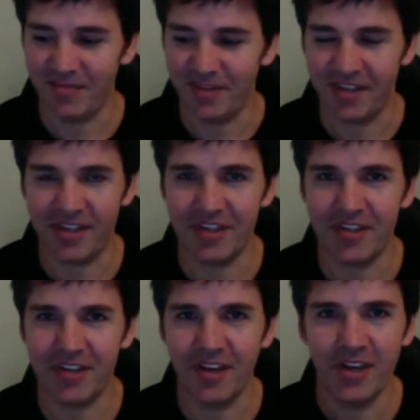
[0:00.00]
there's
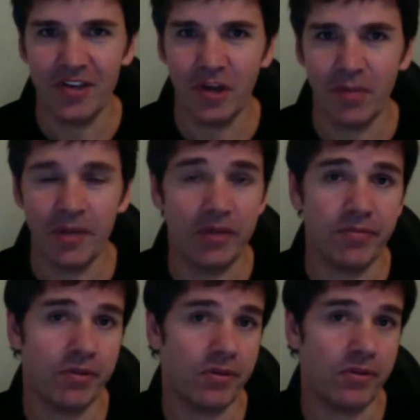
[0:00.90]
so many
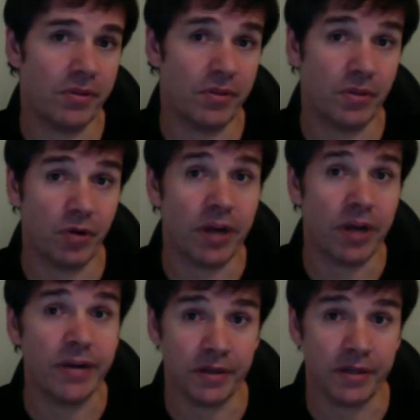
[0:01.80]
of the
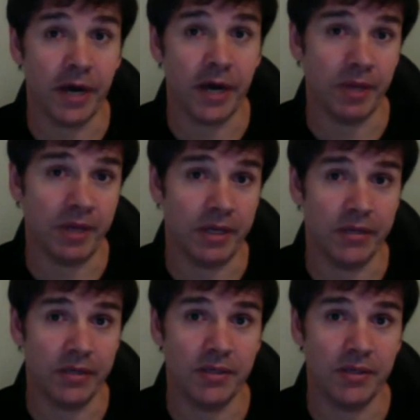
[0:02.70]
great guitar
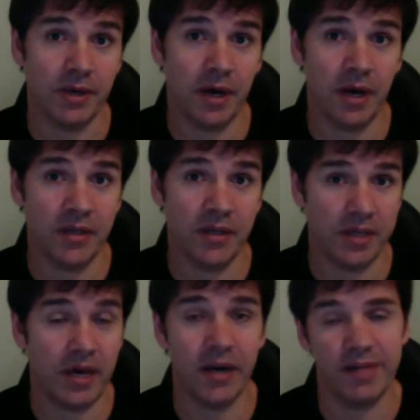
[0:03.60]
players
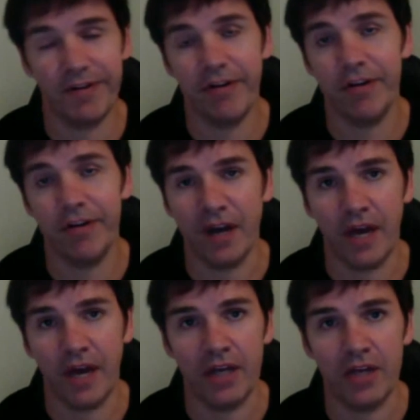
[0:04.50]
started at a very young
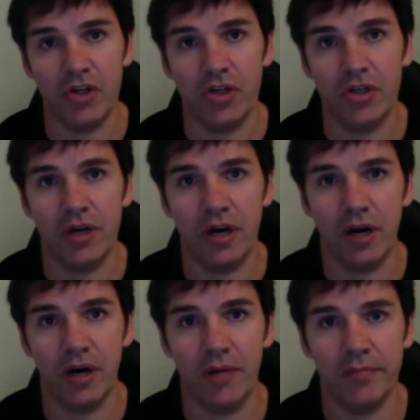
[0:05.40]
age.
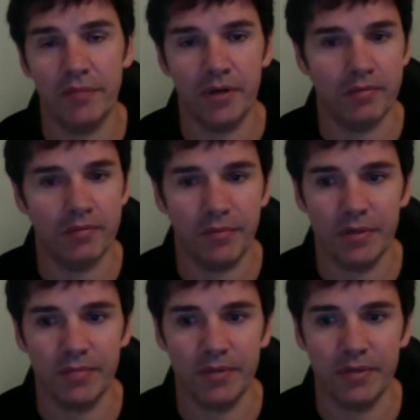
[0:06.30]

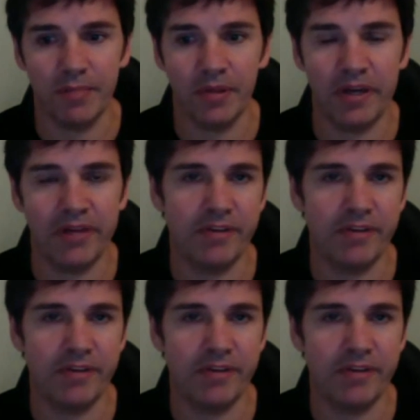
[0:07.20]
There's plenty of